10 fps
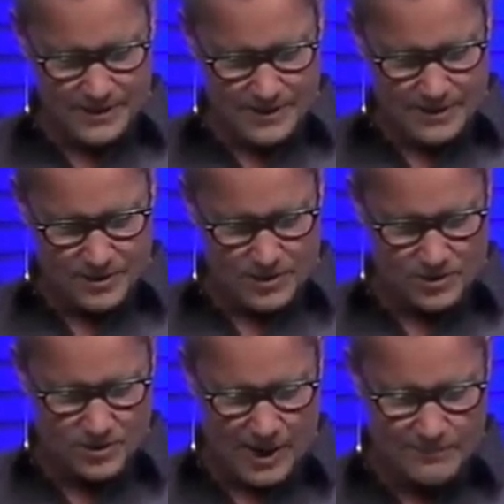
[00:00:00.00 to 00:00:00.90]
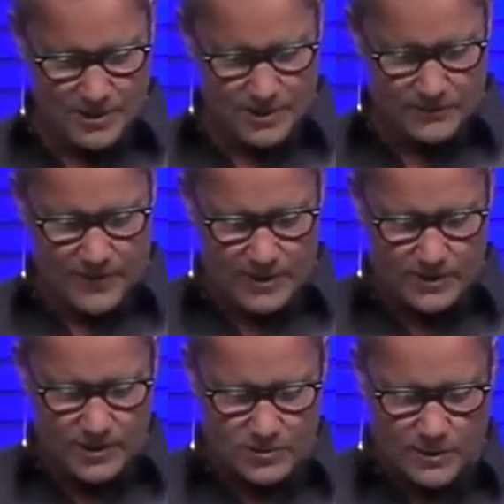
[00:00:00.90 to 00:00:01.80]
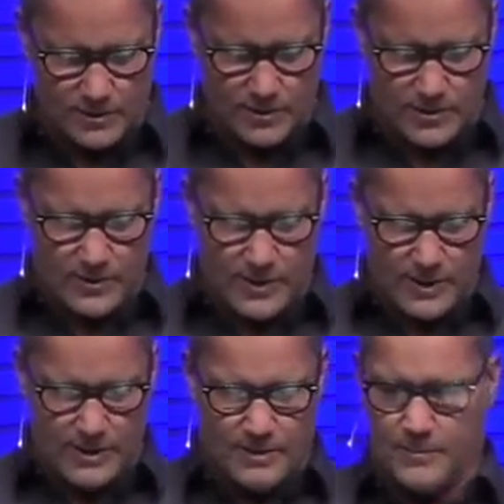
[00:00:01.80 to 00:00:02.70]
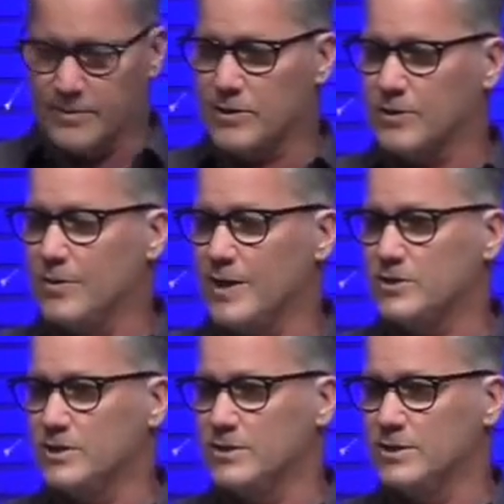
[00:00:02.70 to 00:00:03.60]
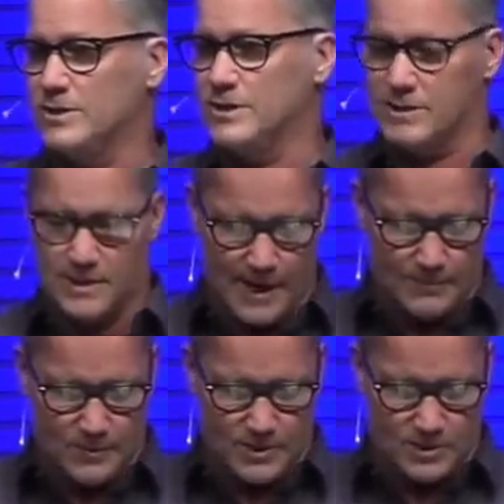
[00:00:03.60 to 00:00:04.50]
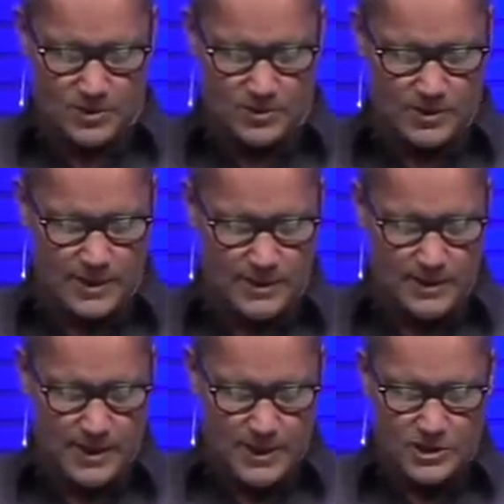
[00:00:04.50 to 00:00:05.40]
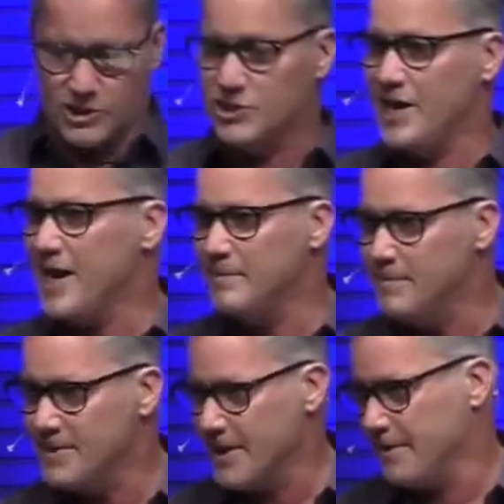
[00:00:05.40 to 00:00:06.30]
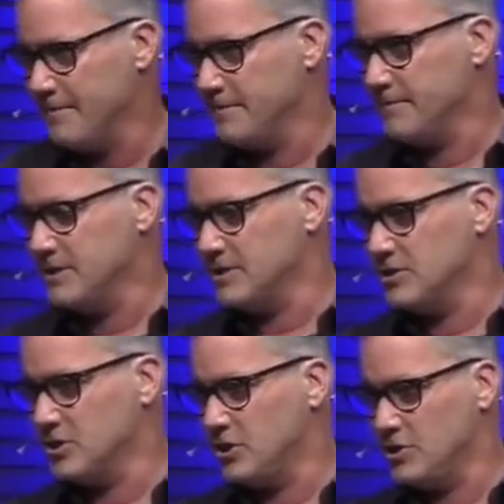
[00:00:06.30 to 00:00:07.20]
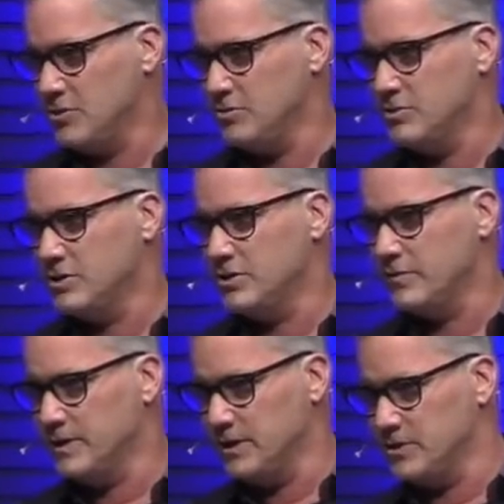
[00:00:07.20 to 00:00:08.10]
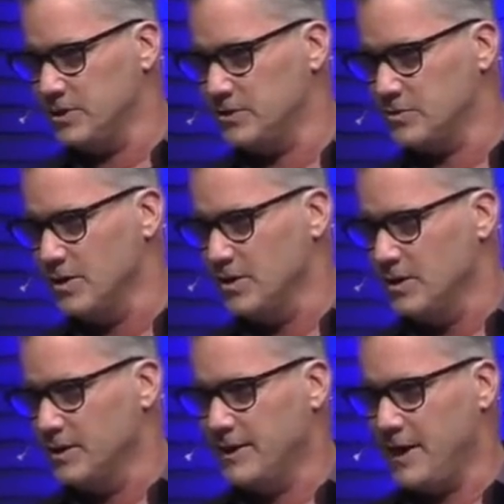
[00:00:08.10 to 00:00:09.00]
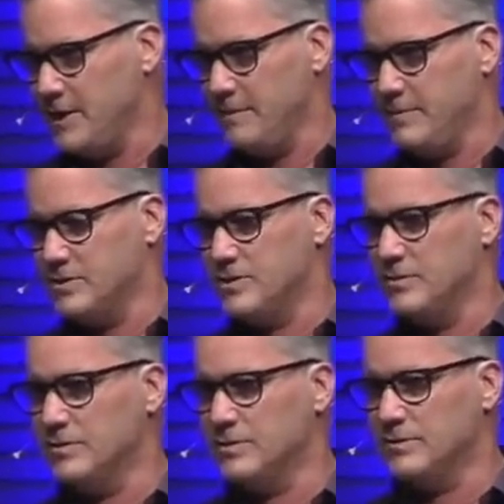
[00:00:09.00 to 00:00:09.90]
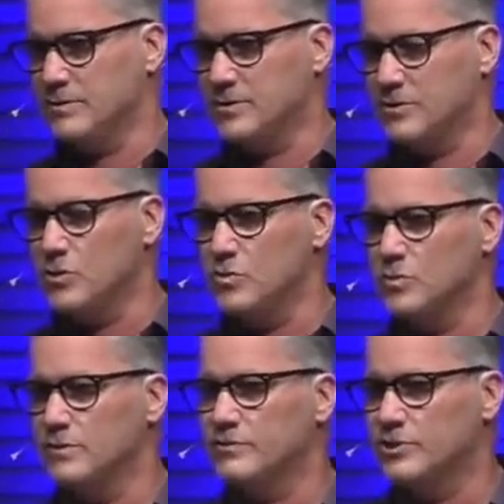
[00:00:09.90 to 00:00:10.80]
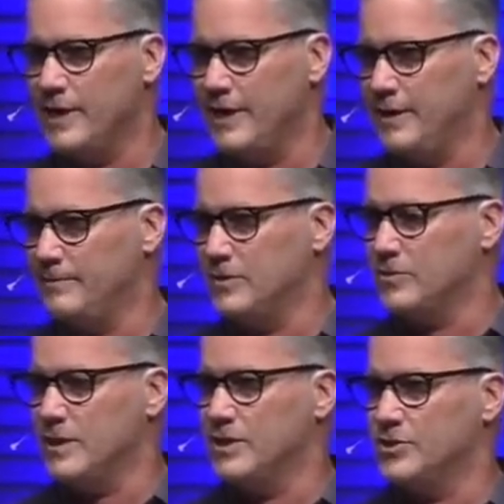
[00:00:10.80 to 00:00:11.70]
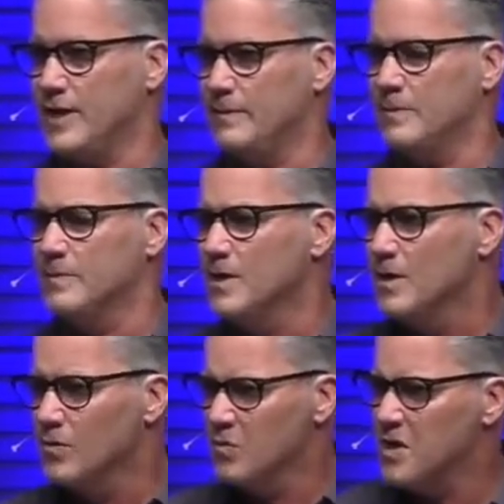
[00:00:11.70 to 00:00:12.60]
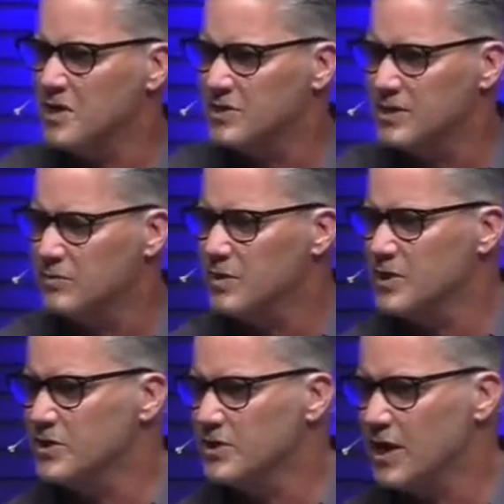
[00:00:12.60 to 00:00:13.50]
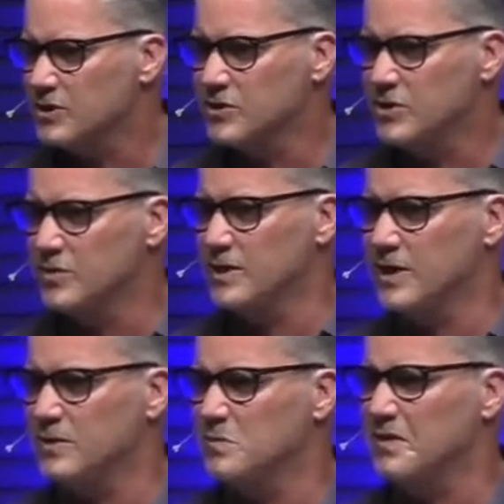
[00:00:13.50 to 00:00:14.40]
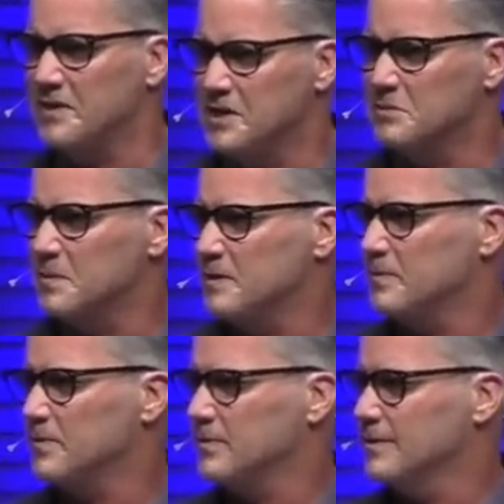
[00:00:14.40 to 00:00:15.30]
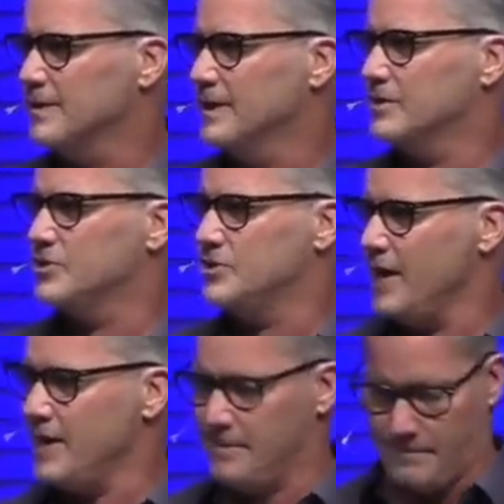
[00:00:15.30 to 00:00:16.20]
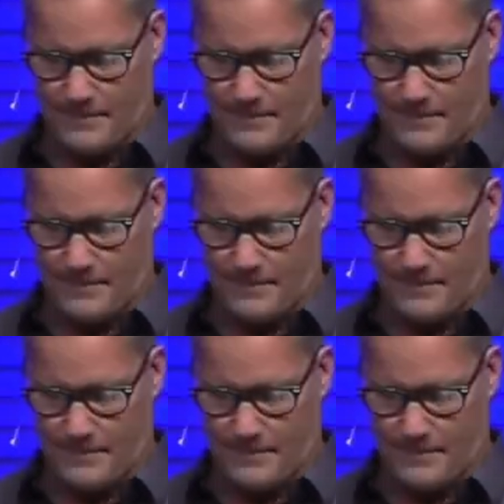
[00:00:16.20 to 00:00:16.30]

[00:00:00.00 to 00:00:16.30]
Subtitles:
And so the scribes and the Pharisees, what they're doing here with their question to the disciples is they're trying to shame them. This is huge in the religious game. It's the tool of shame. They're trying to shame them. What are you guys doing eating with these people? It's shame.